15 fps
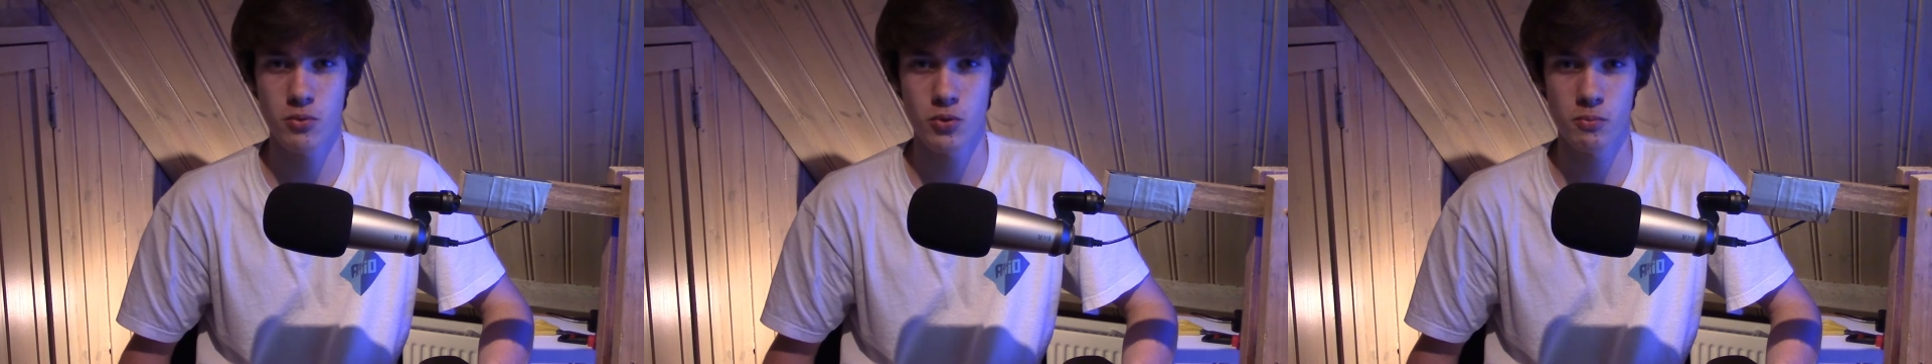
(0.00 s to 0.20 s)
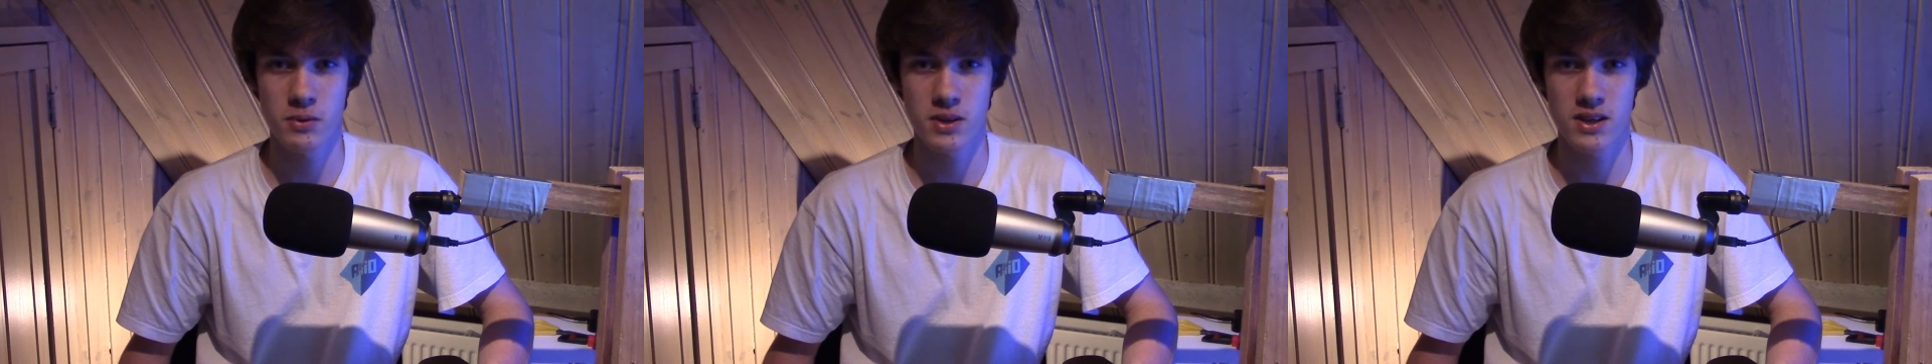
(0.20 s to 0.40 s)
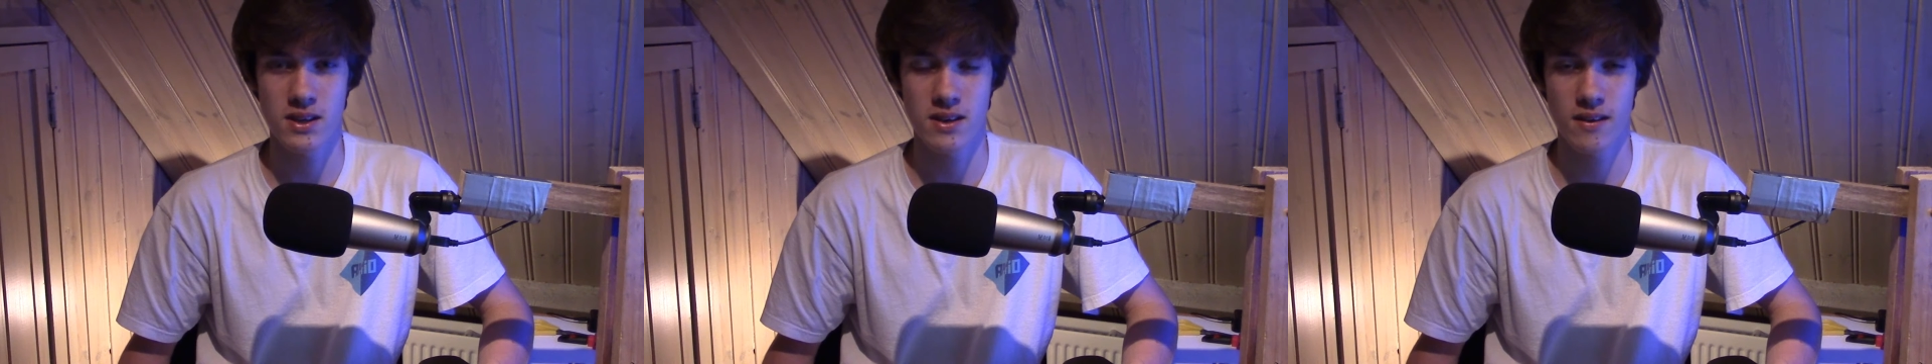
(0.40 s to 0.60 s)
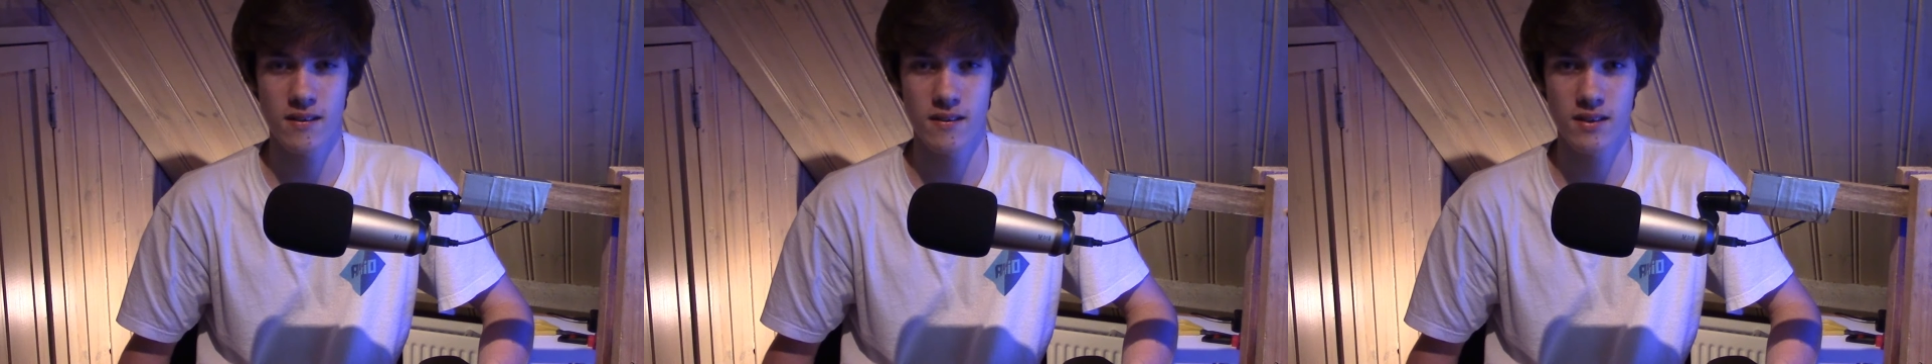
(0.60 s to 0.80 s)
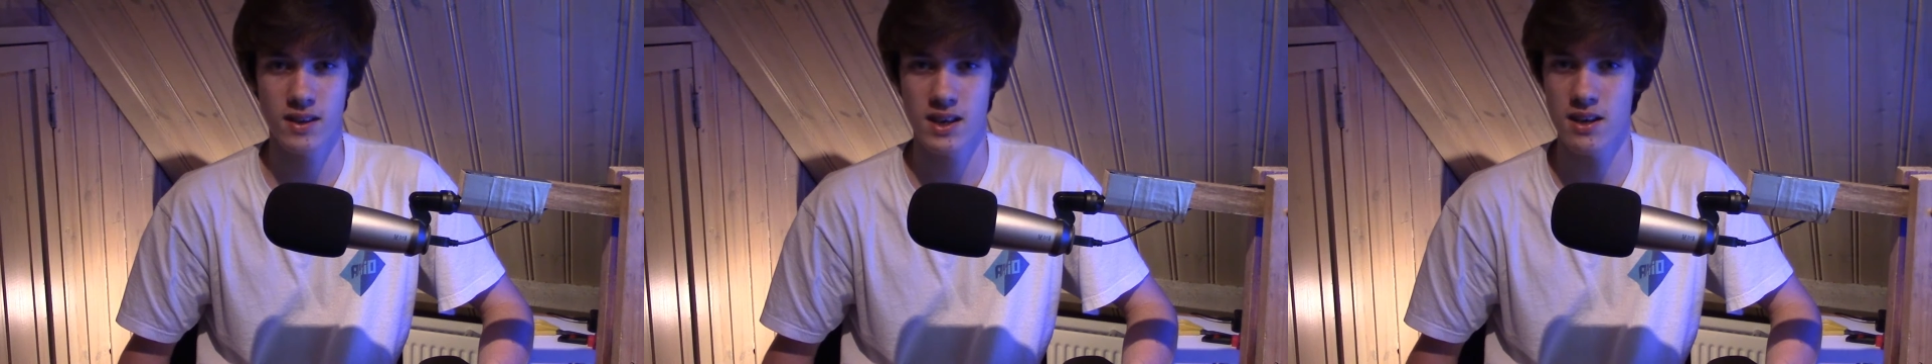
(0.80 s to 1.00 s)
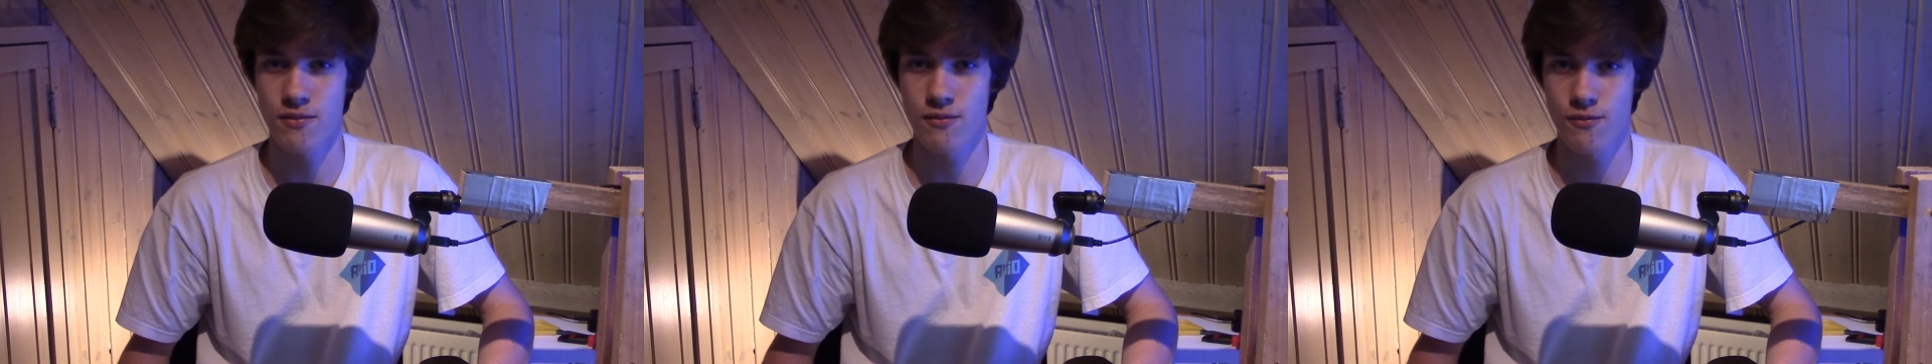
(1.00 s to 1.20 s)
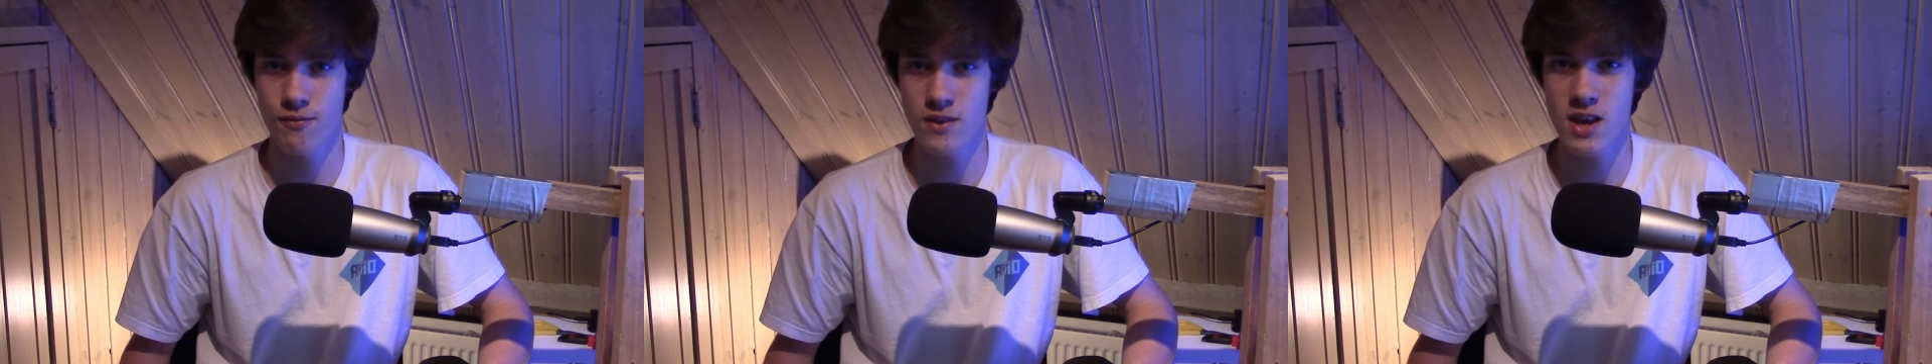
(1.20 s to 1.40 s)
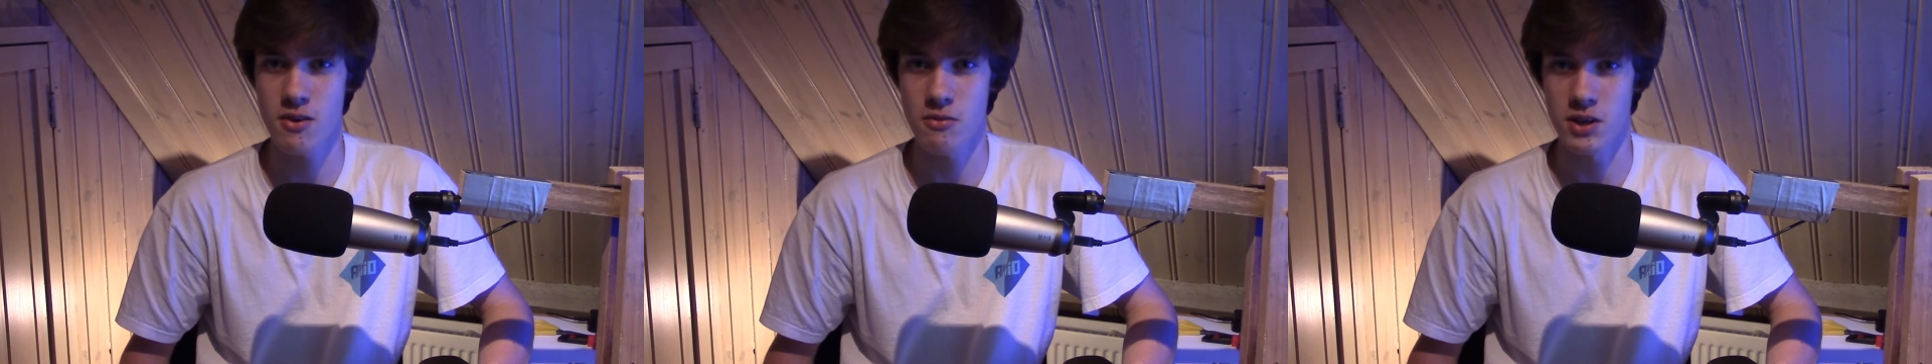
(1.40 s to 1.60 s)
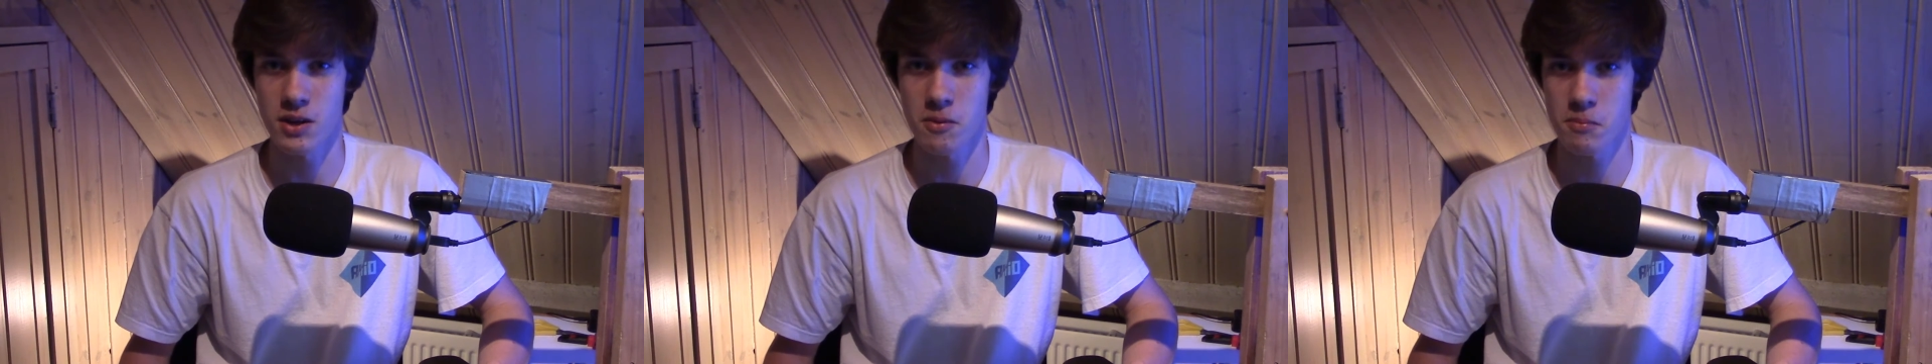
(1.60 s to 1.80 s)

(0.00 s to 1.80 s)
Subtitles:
will be, in theory,